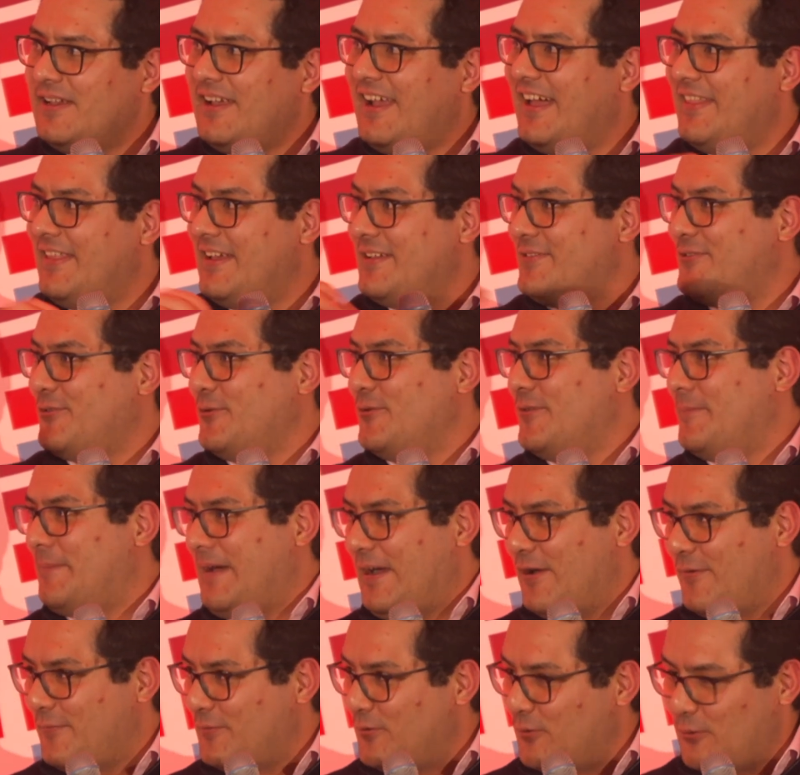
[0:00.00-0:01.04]
And that's through the
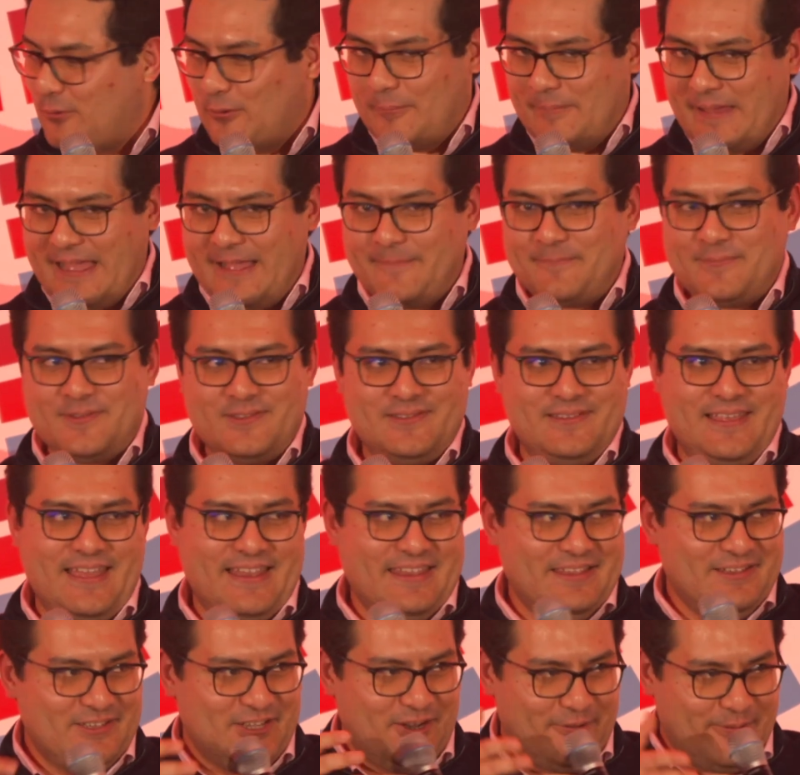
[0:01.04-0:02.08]
power of Google Maps,
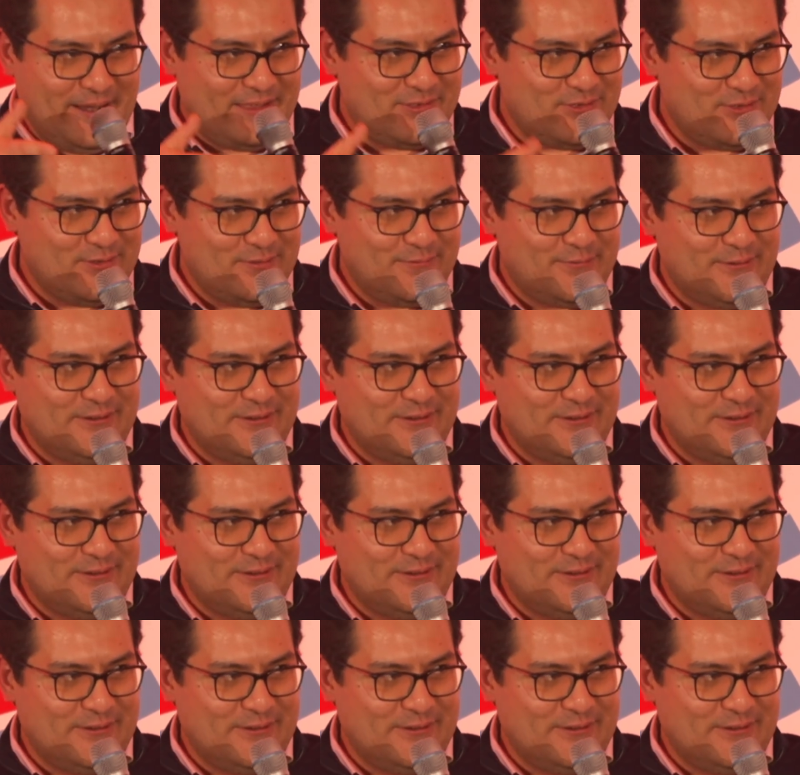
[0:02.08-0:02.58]
getting directions, for